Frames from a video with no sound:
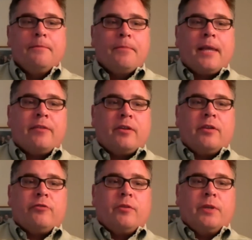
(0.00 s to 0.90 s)
that's an
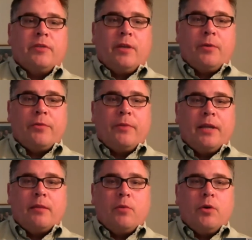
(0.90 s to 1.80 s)
extreme example to
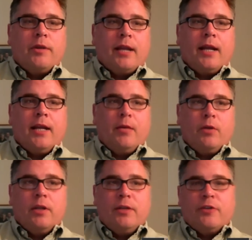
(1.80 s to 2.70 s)
make the point that any
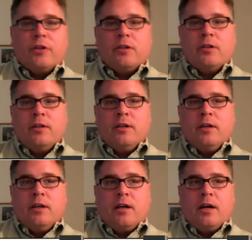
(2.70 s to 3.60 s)
religion
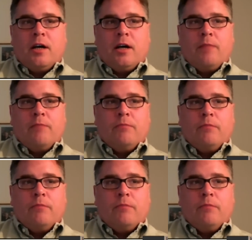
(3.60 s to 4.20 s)
can